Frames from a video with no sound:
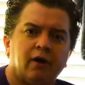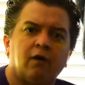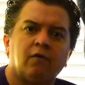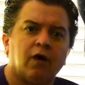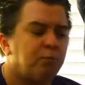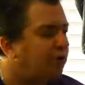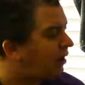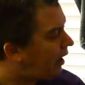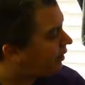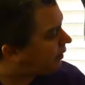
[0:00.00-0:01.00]
of our
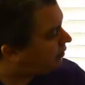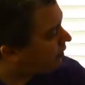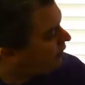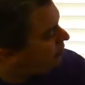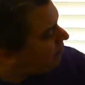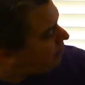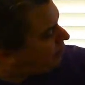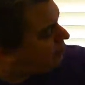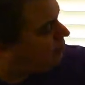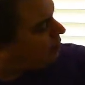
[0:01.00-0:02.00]
planet.
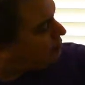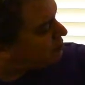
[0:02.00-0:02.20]
Right? As a